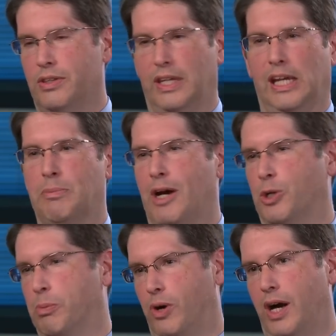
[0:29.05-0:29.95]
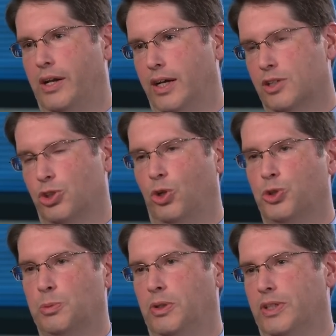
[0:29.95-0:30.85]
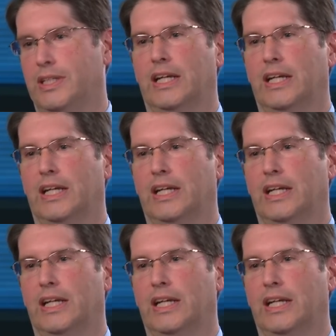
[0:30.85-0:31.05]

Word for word: thinking about your products, and ultimately